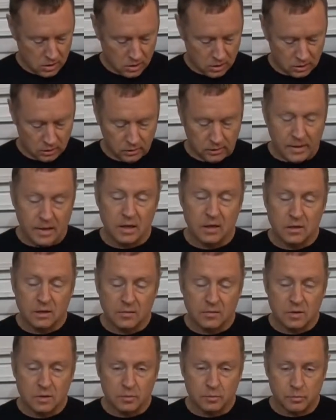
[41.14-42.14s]
length
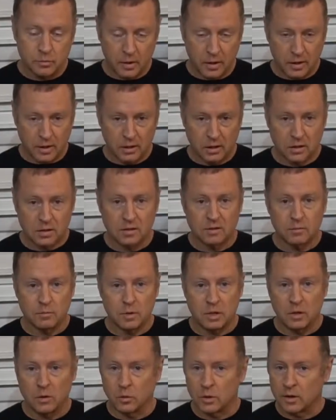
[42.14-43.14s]
of the binding to
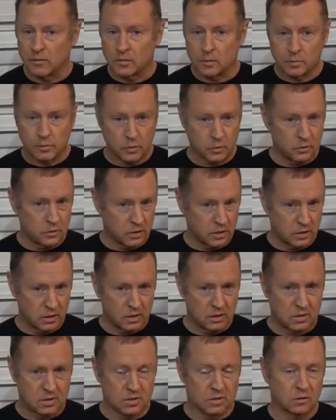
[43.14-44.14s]
meet whatever boot I
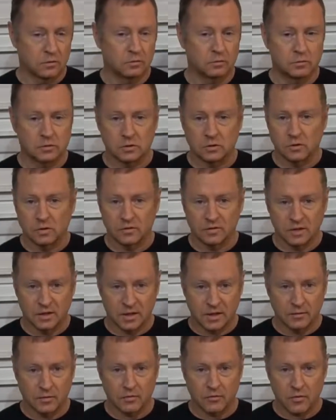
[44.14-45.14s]
need to. So if I
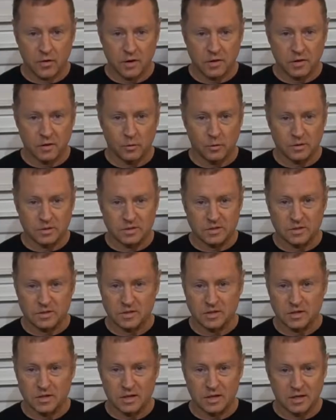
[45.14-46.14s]
have a friend that wants to
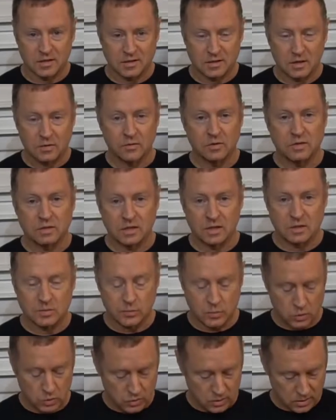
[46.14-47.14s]
ski and has a different size
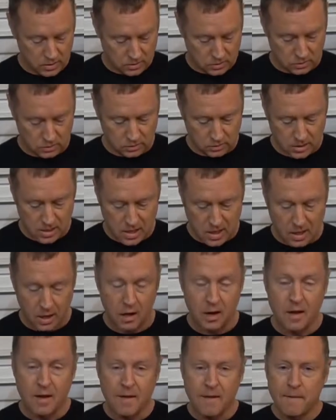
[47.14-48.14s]
boot, they certainly
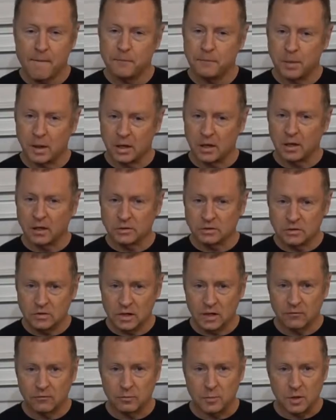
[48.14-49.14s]
can. But it also
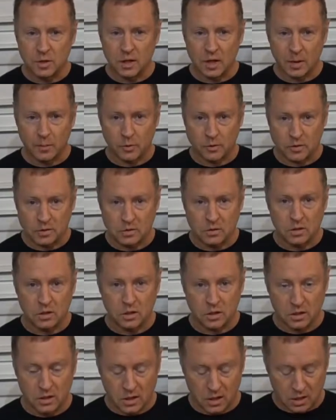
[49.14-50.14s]
gives me the
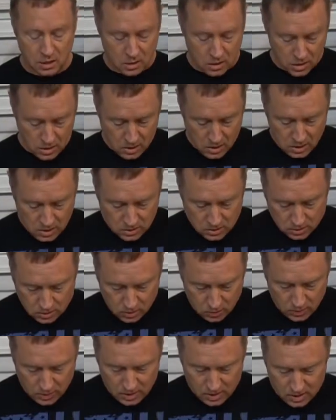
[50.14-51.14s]
opportunity then to
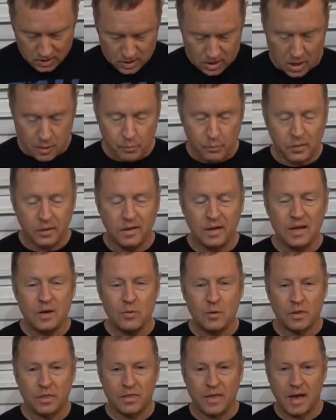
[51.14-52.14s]
go ahead and play
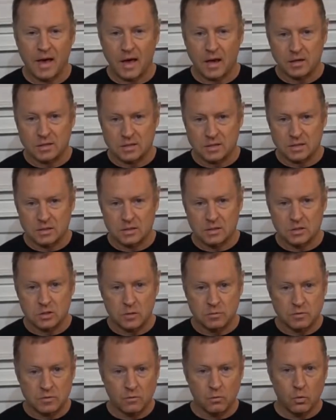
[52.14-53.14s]
with that in
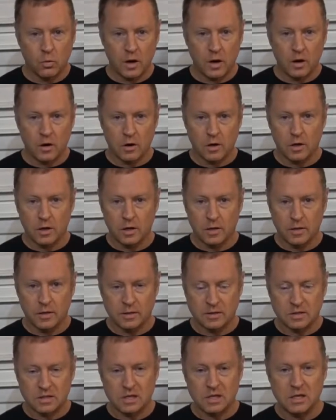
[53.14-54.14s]
terms of where on
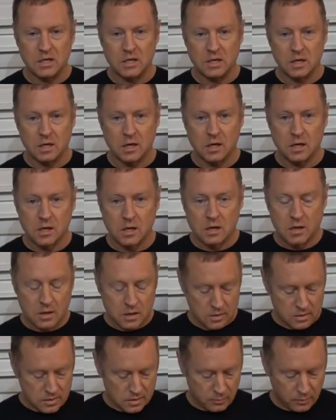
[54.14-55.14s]
the ski
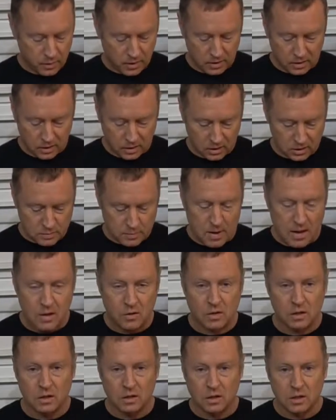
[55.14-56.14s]
the binding is
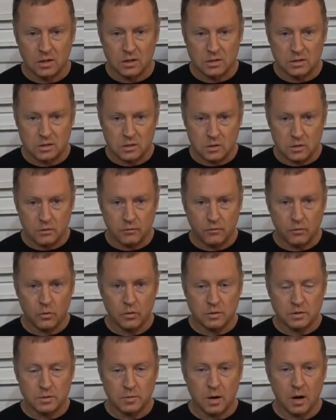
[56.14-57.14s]
mounted. And so
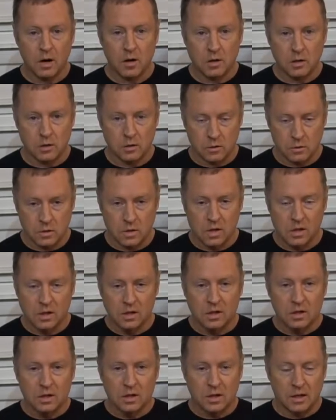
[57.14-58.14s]
for tomorrow,
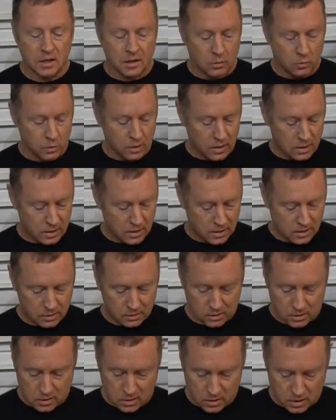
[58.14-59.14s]
when I get
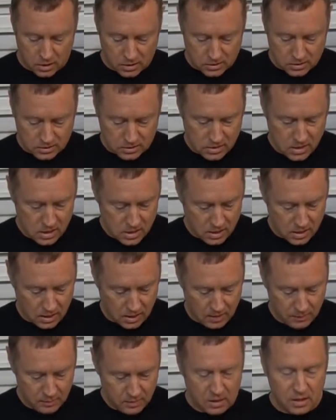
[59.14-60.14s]
out there and ski,
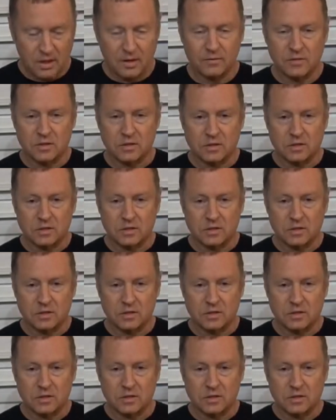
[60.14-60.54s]
I'm going to give this a